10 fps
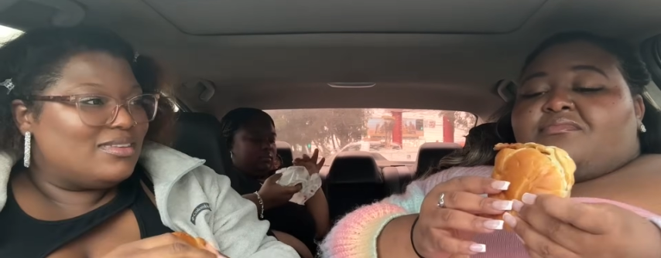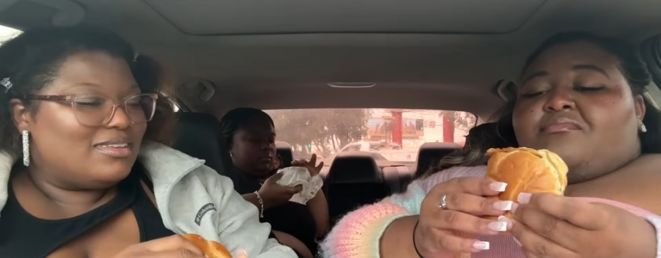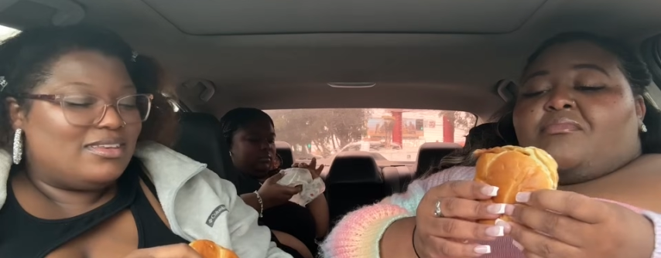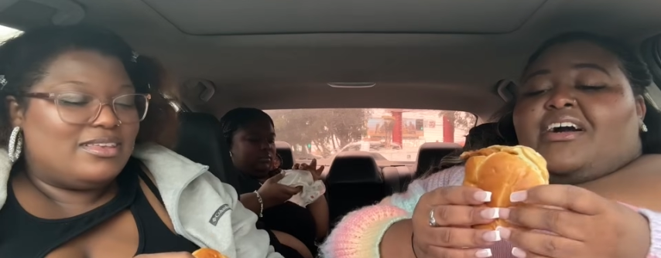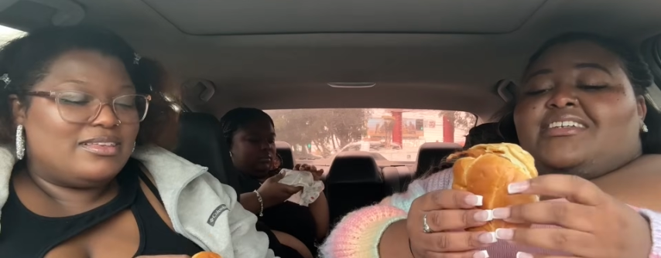
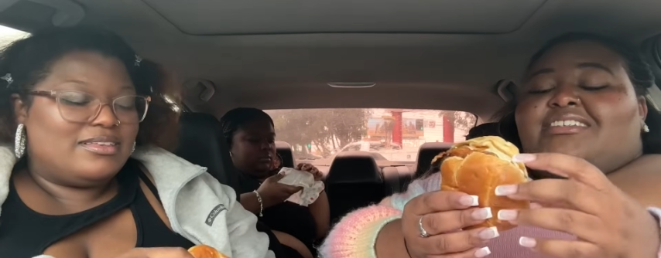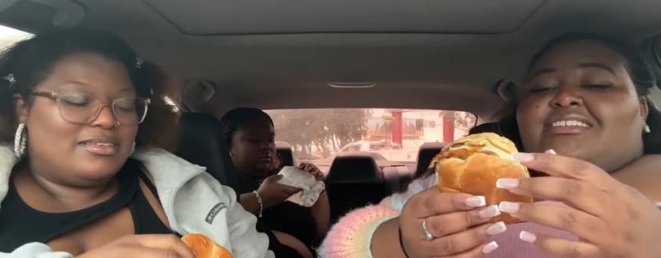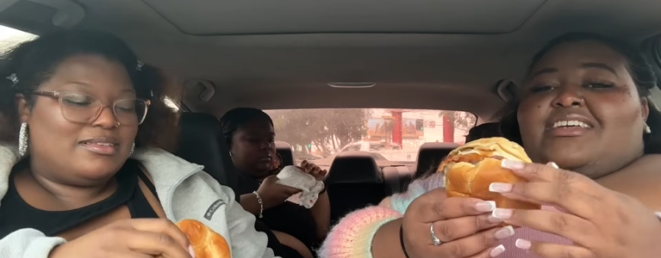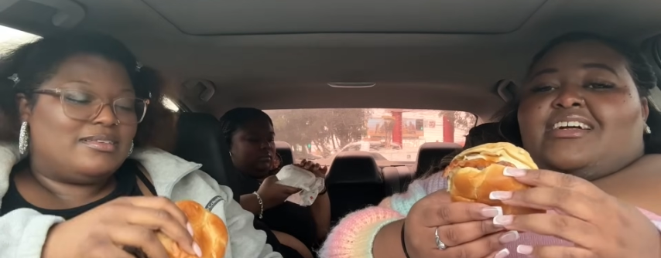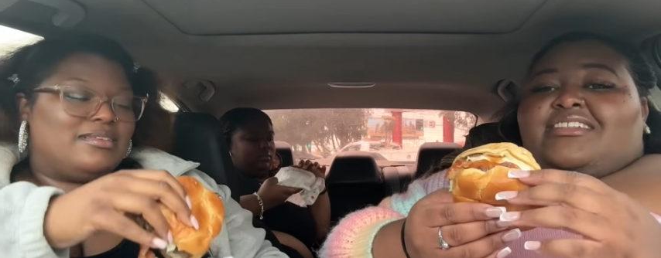Speaker 1: Mine just
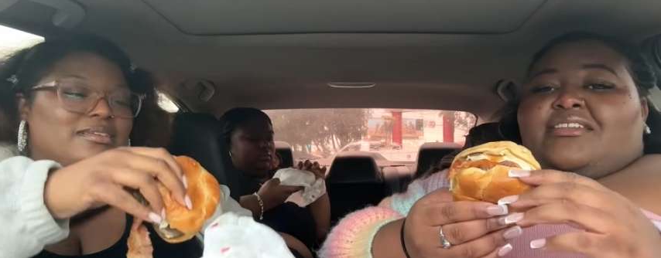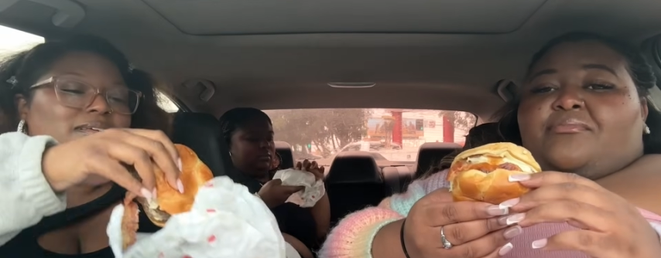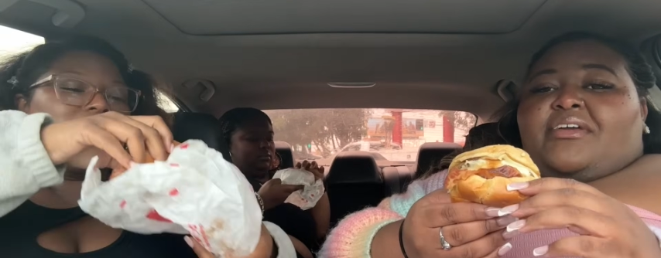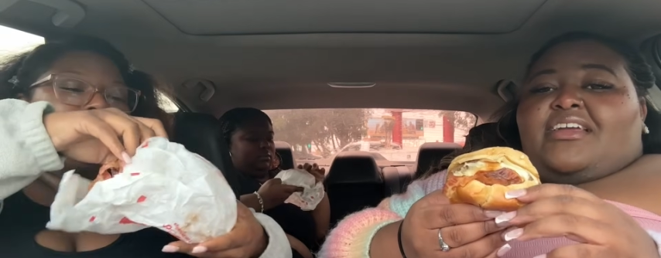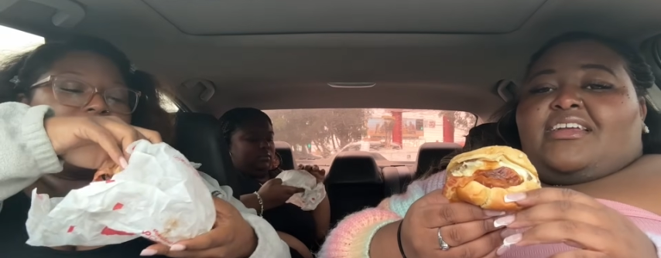got the
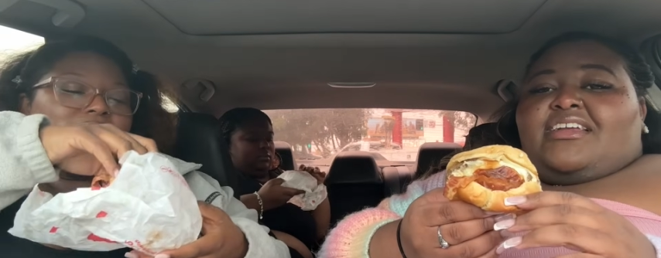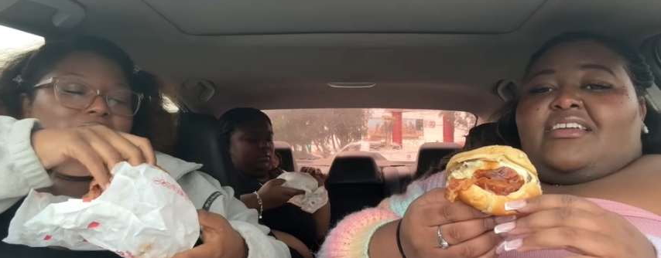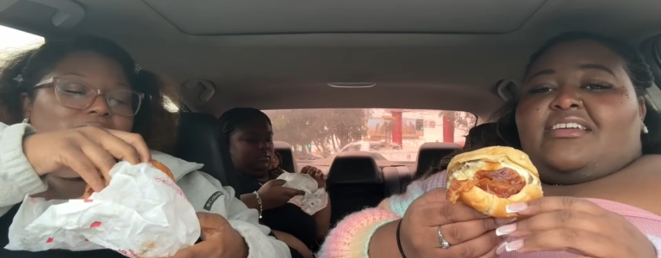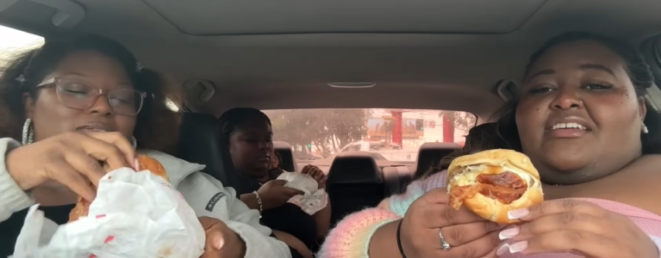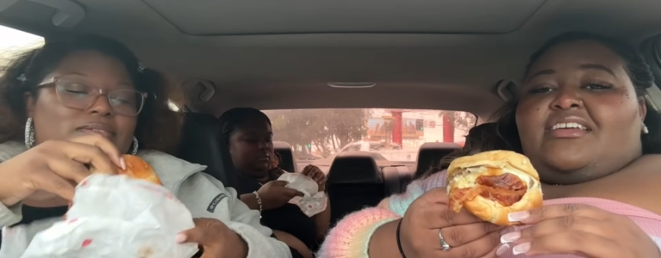
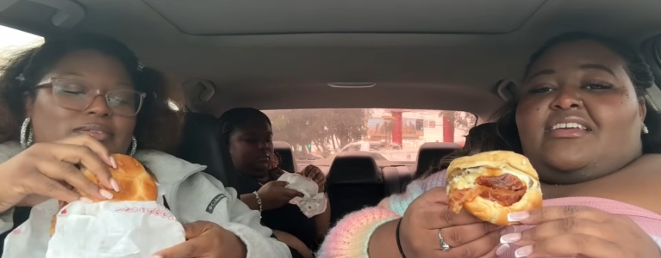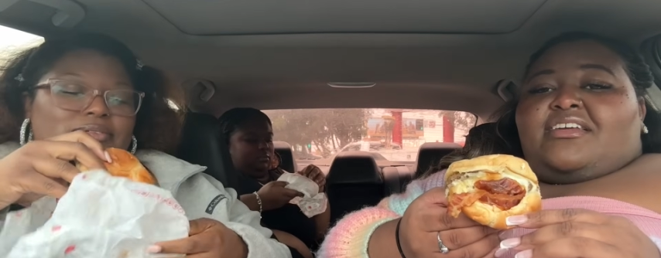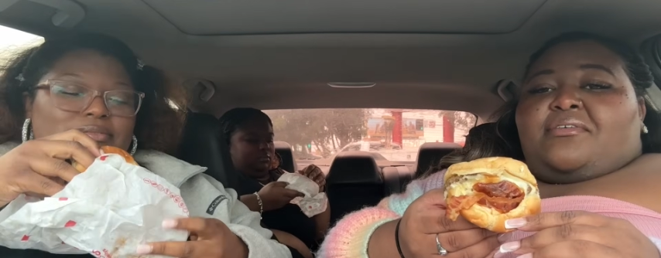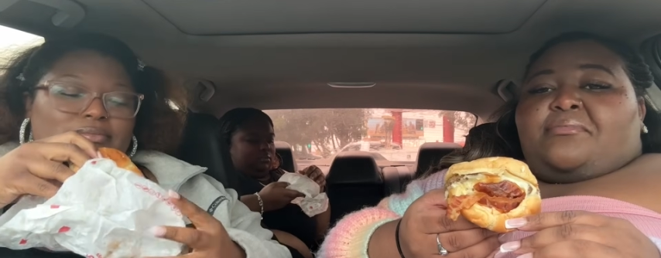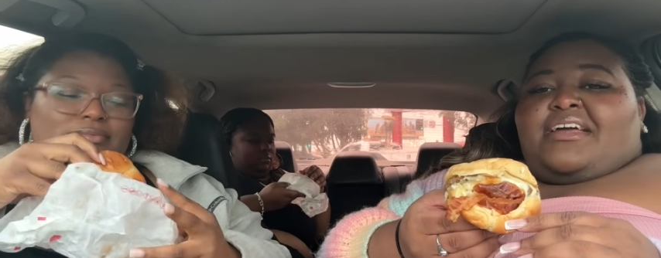bacon,
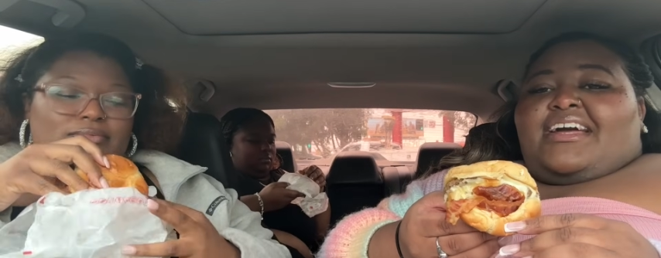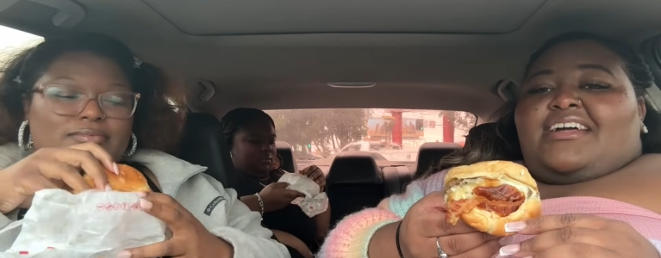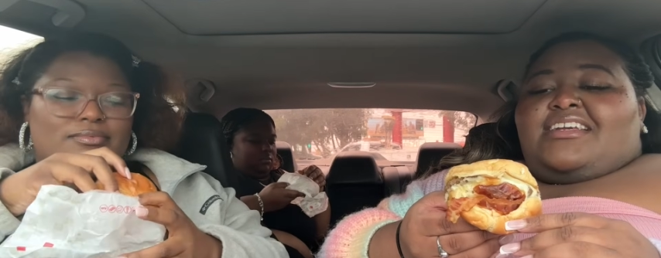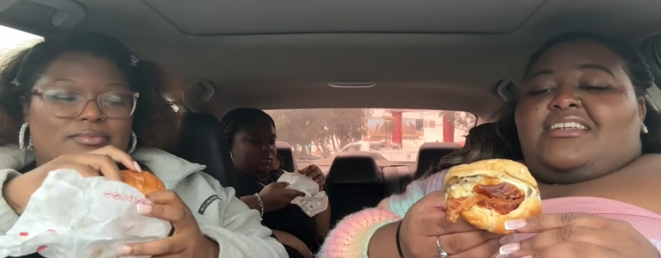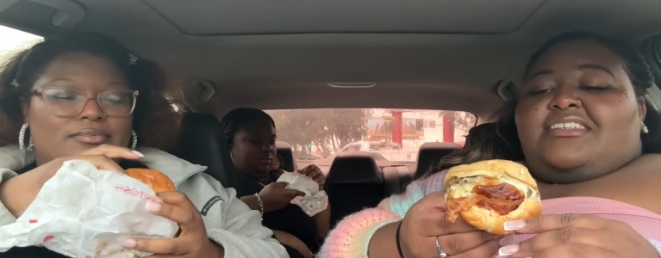
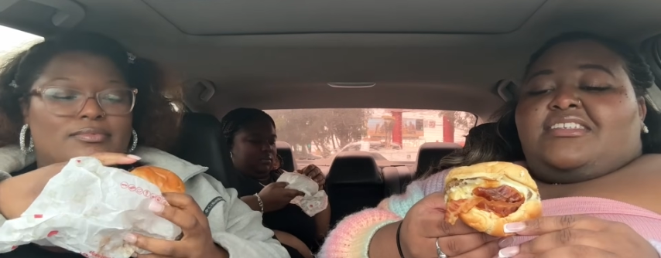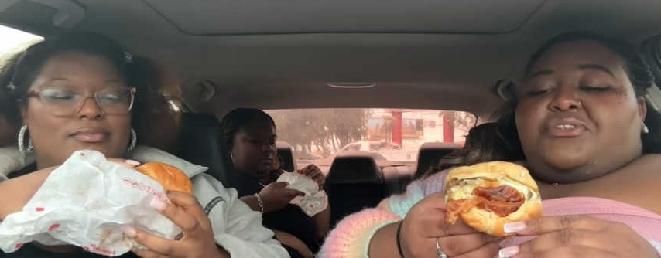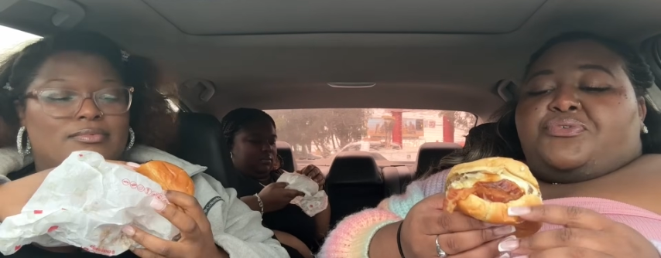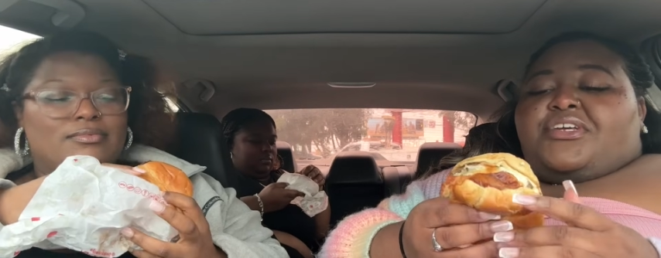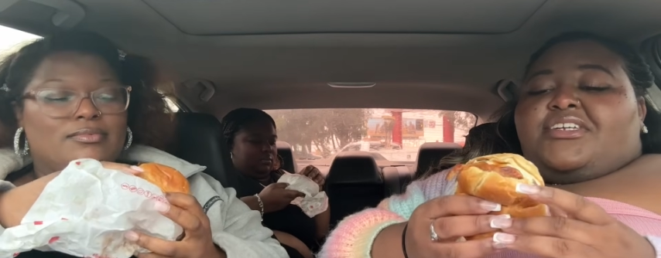patties,
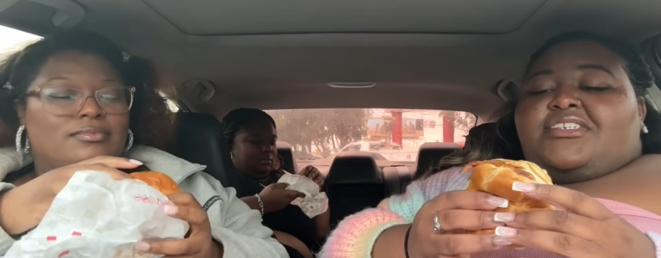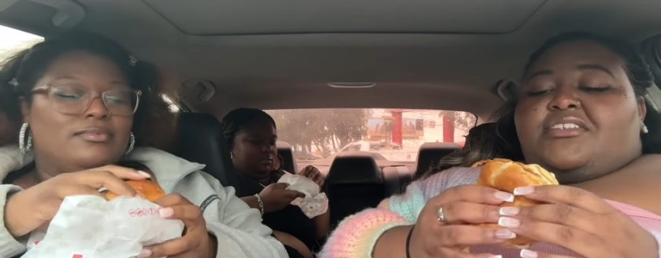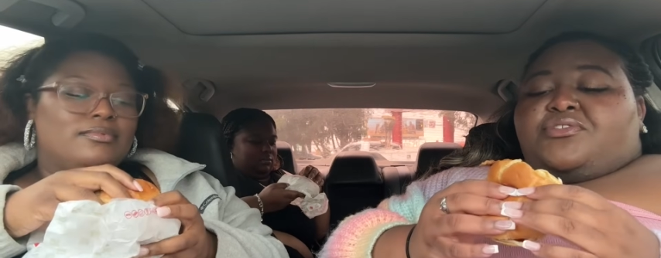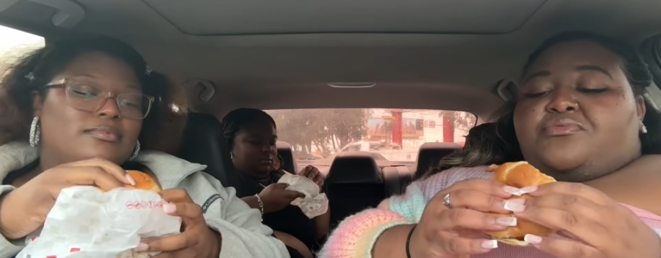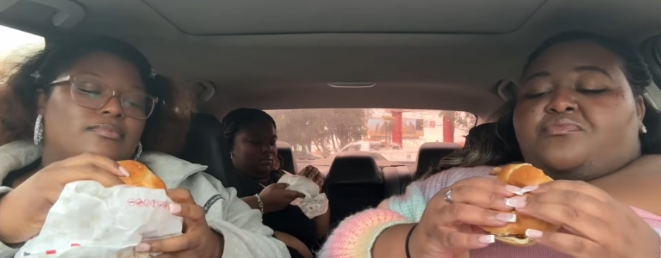
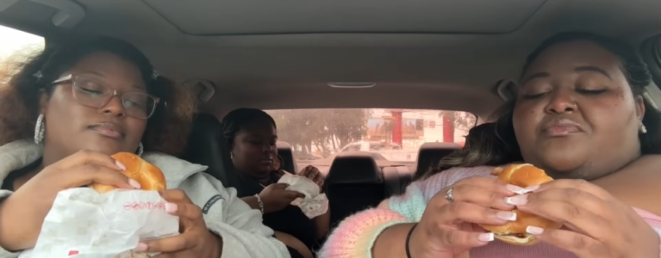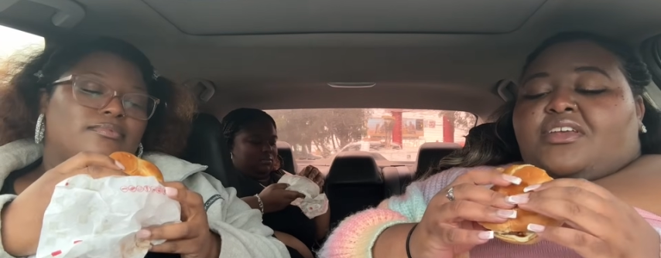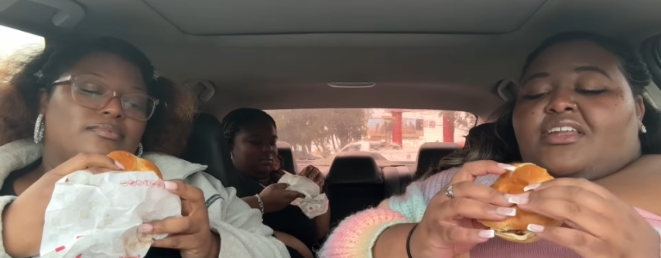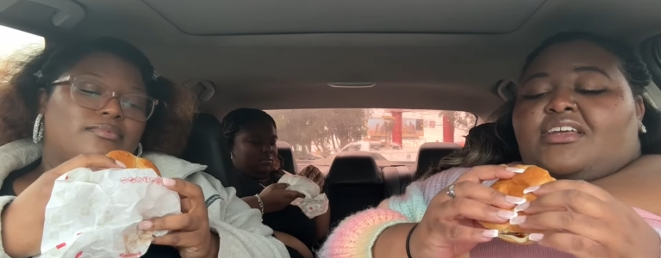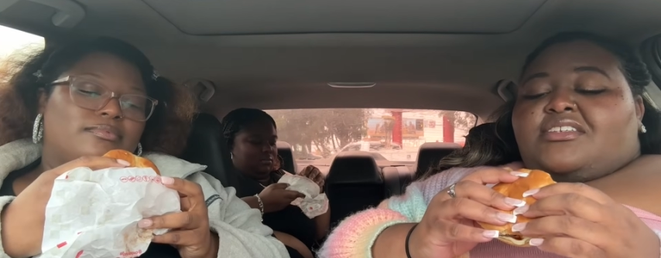Swiss,
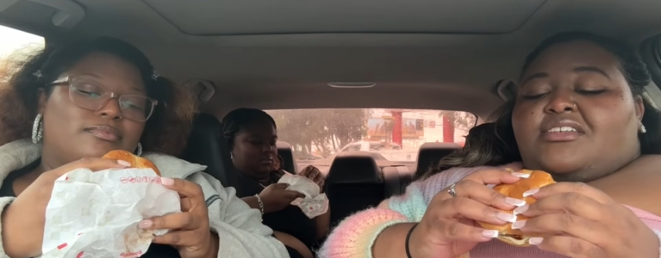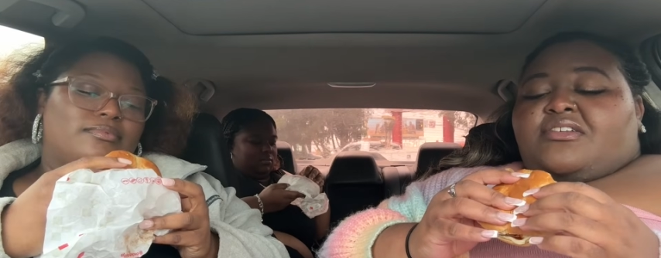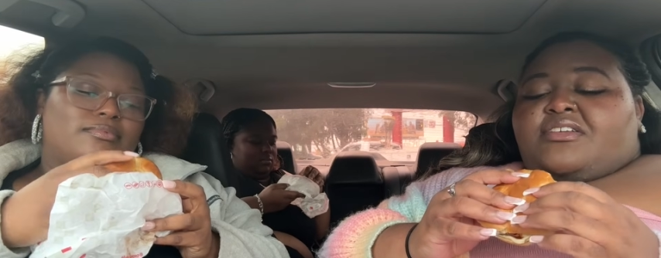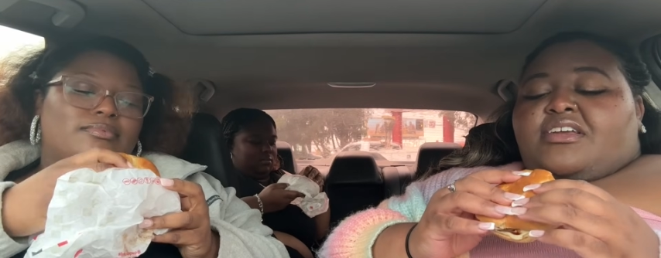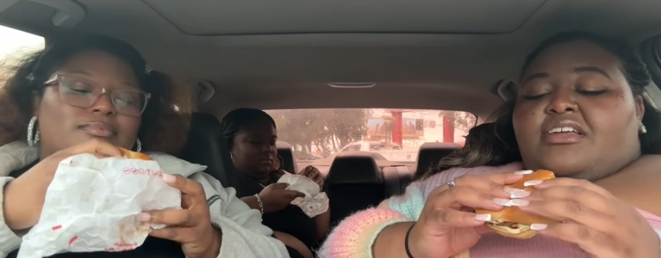and that's it
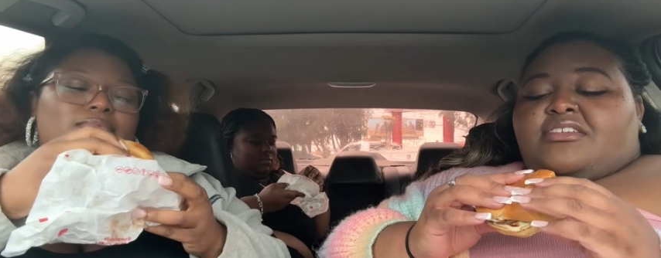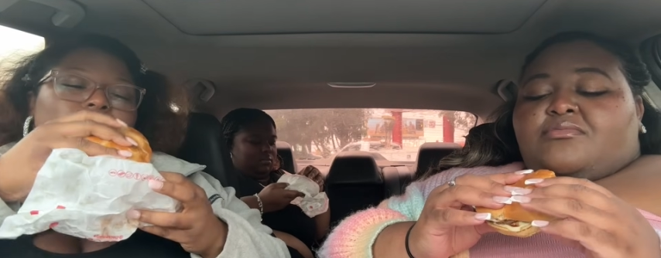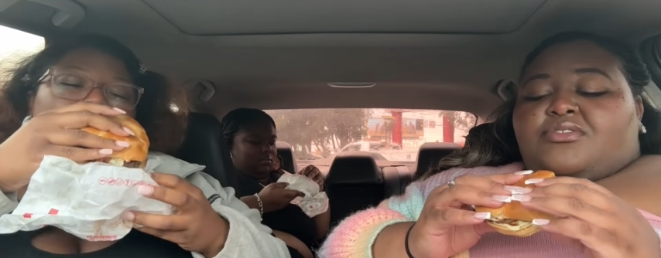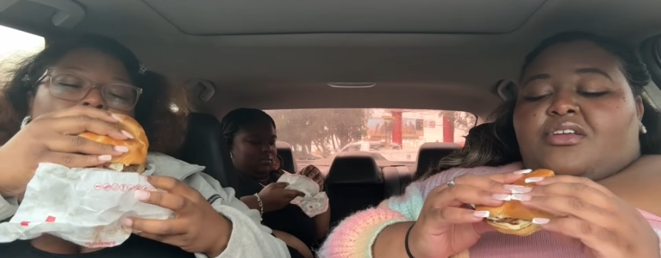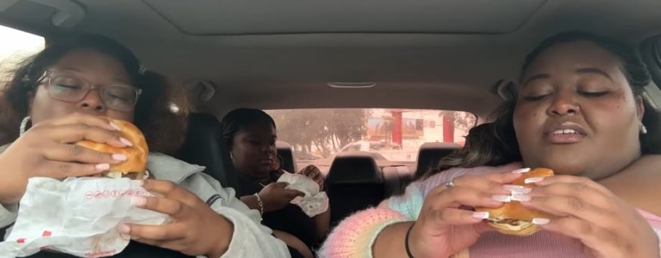on it, and some
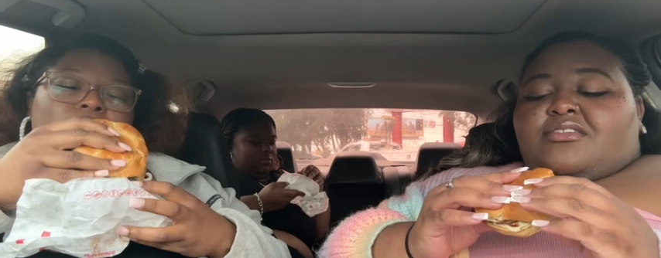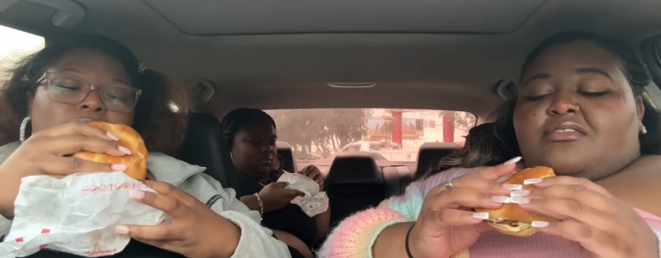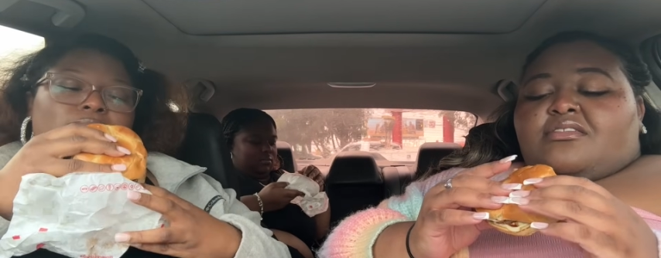sauce.